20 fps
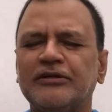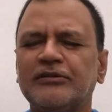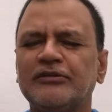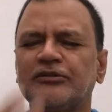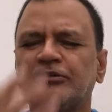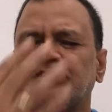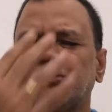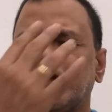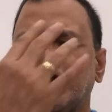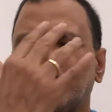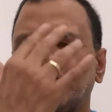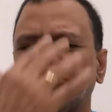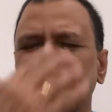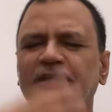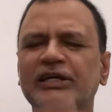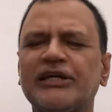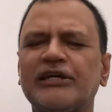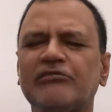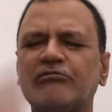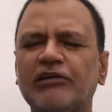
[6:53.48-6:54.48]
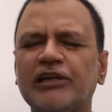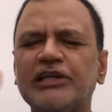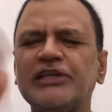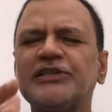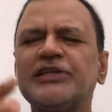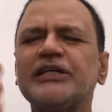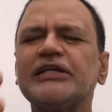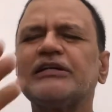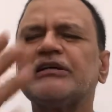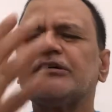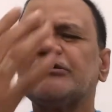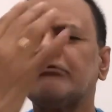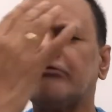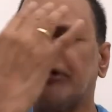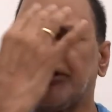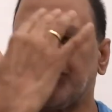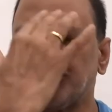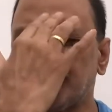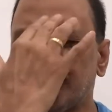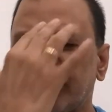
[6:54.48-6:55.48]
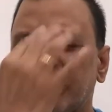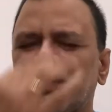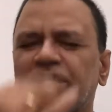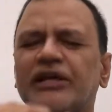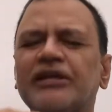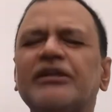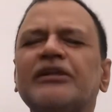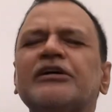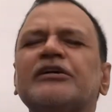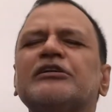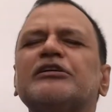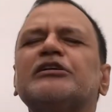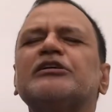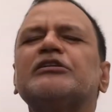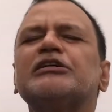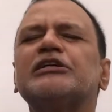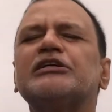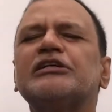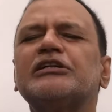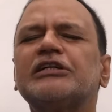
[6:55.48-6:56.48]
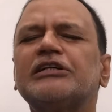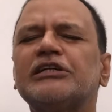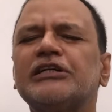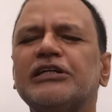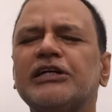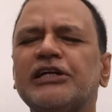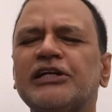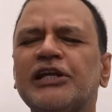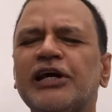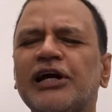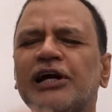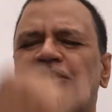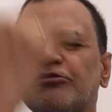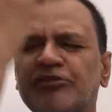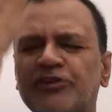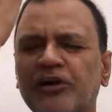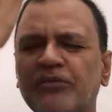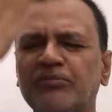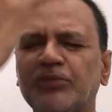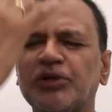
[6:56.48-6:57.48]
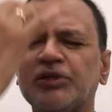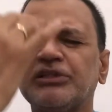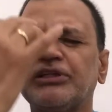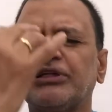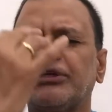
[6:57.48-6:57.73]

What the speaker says: So let's begin. Only thing, when you begin, inhale from both the